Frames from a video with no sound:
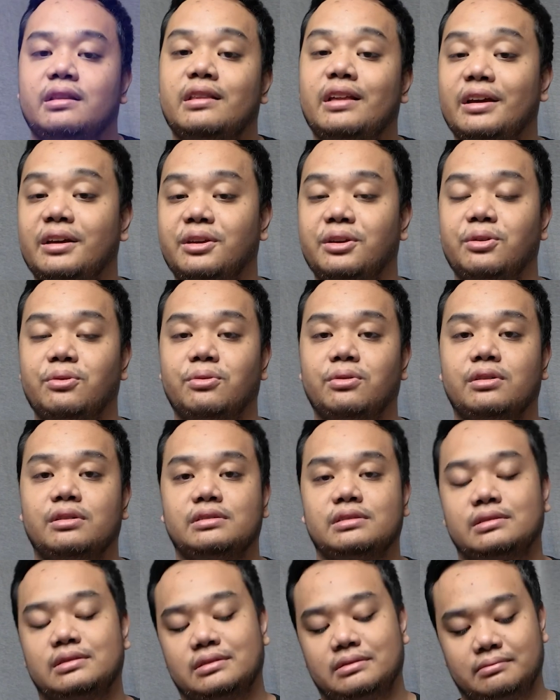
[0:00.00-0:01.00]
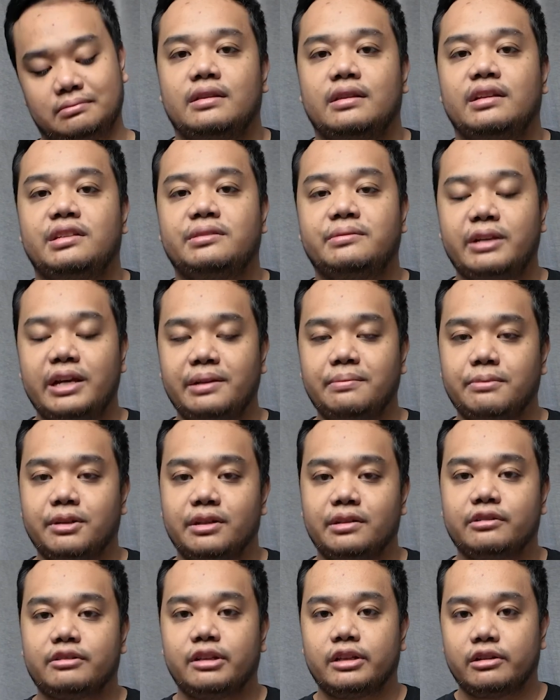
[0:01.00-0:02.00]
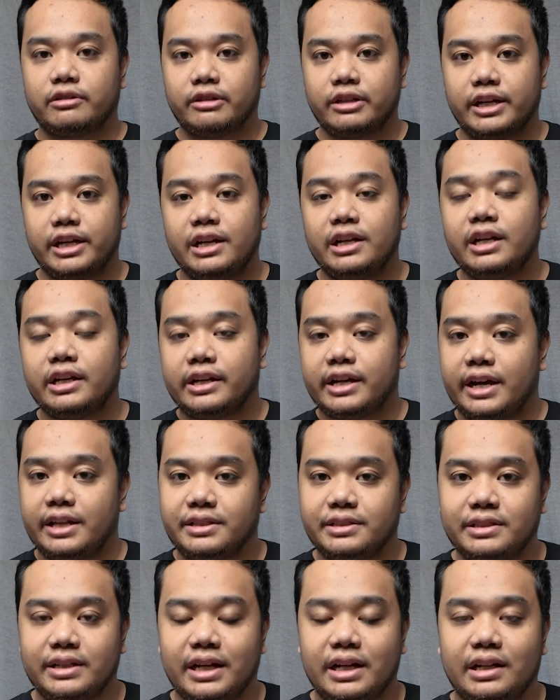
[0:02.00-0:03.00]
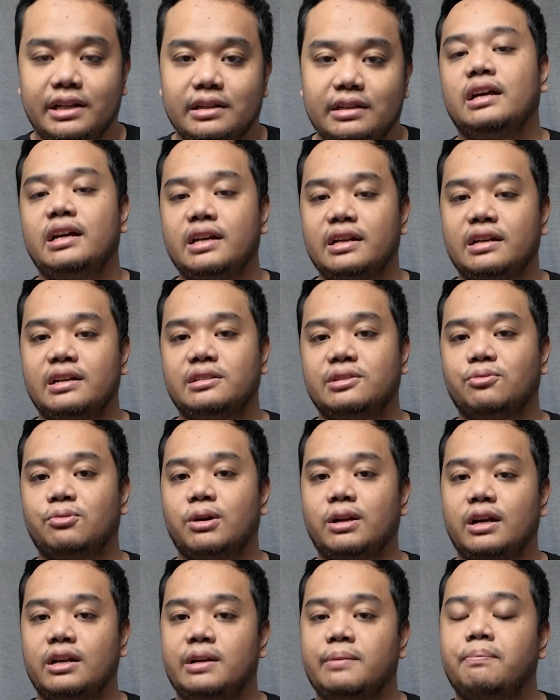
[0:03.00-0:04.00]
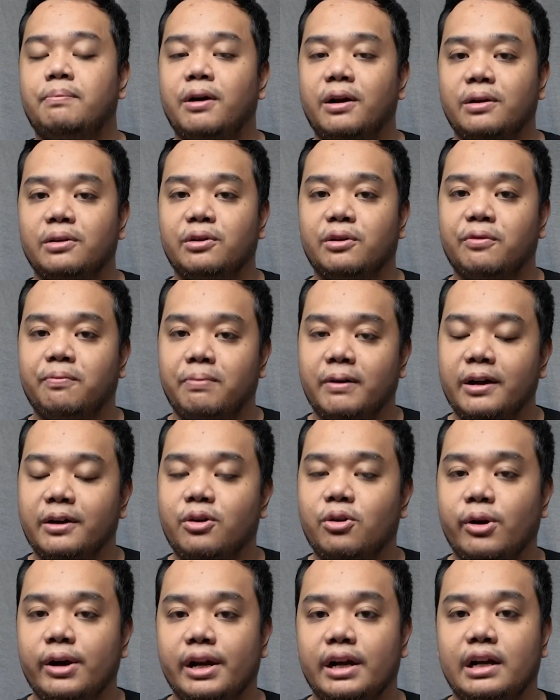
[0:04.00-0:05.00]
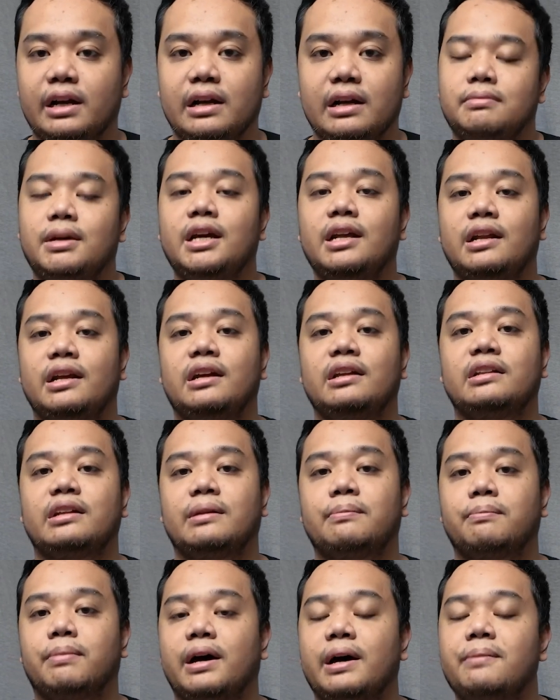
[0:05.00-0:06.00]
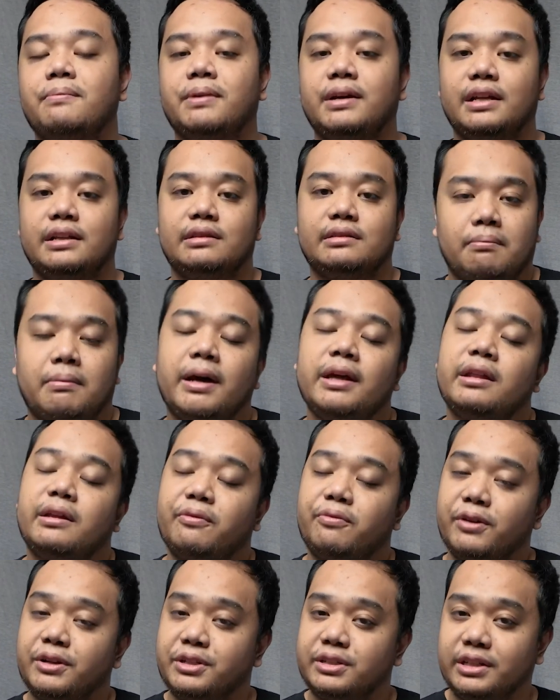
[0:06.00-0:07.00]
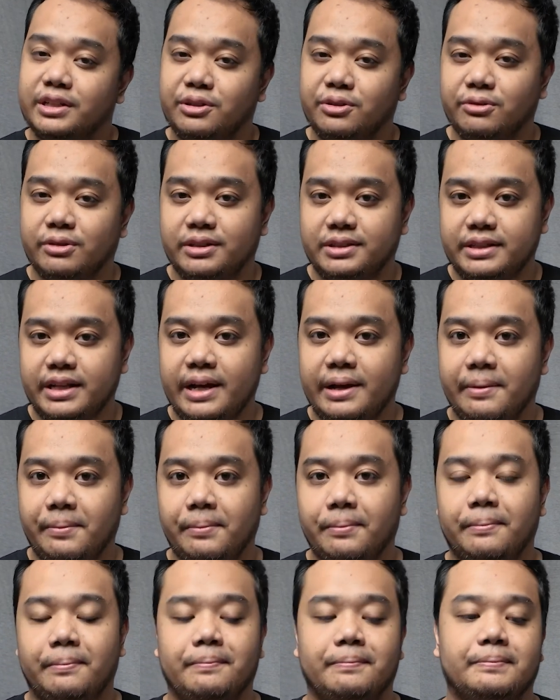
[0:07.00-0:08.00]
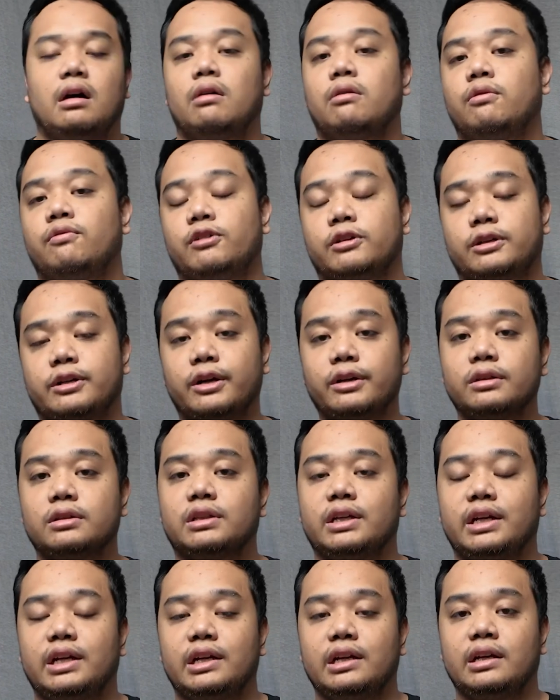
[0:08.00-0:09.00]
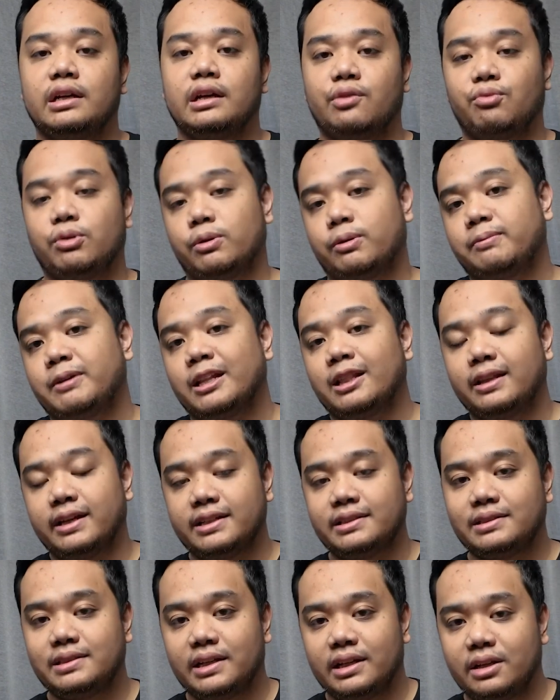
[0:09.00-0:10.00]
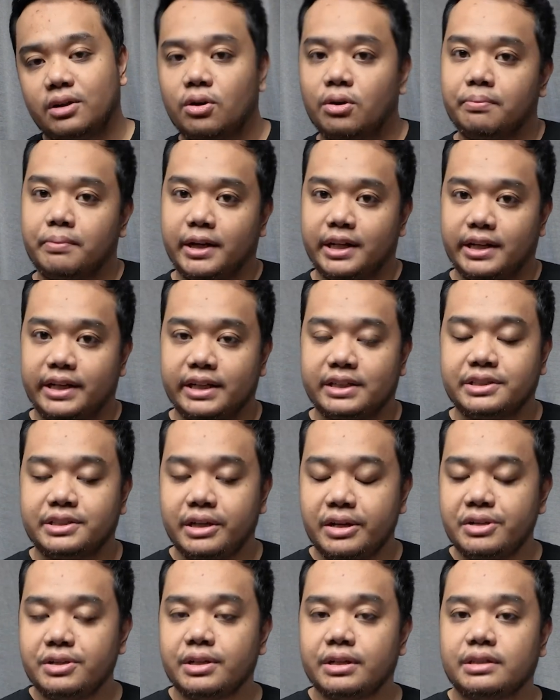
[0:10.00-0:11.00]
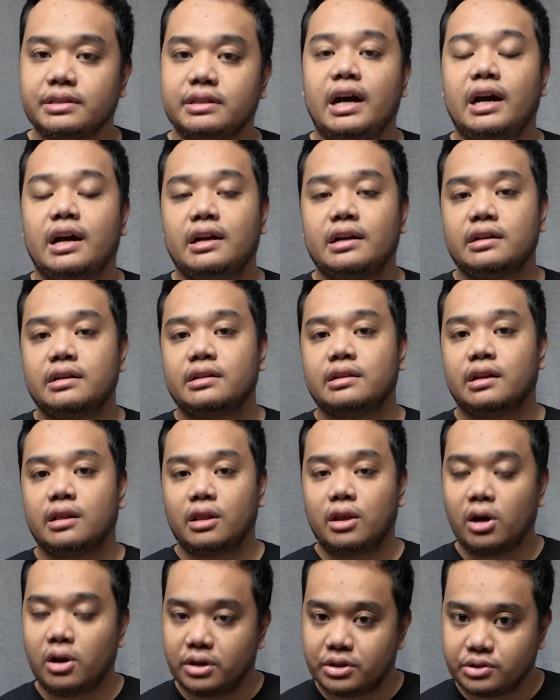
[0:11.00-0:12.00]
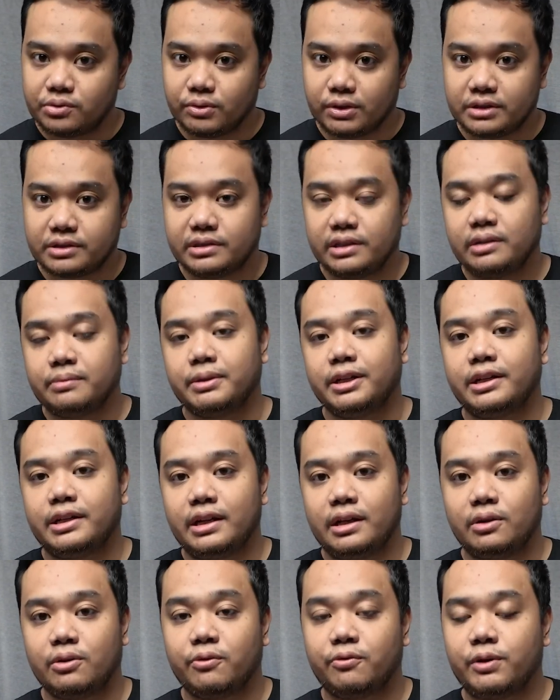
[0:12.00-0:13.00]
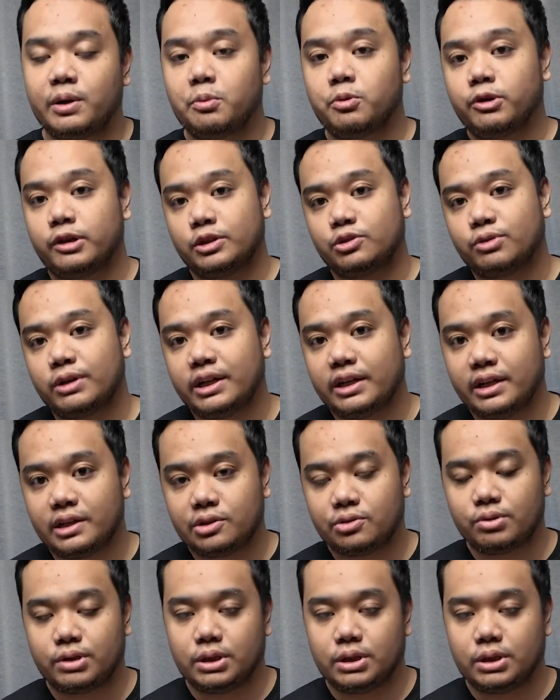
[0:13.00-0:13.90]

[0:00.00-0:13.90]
Thank you." This statement clearly indicates that he doesn't want any part of Picoin, meaning that Bybit might eventually do the same. However, currently, it will be listed on many exchanges, and the launch will still be done on February 20th,